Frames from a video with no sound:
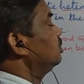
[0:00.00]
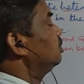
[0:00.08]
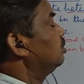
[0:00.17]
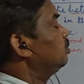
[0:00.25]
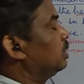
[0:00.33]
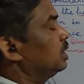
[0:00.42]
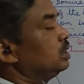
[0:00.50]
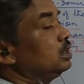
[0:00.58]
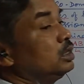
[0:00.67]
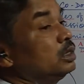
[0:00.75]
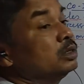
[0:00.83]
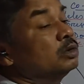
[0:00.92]
you will
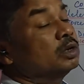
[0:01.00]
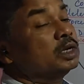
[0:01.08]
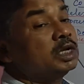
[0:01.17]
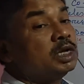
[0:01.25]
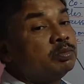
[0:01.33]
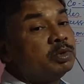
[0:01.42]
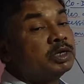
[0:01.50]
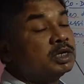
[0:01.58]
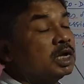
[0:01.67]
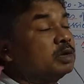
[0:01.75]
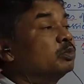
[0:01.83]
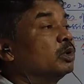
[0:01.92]
find the AB
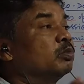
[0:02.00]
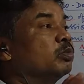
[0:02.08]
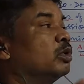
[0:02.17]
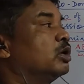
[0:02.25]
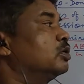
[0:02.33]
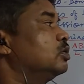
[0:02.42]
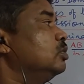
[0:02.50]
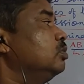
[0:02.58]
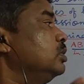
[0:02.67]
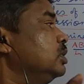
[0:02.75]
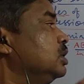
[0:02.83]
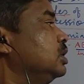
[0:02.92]
type of blood
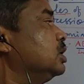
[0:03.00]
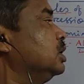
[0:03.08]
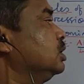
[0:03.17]
group in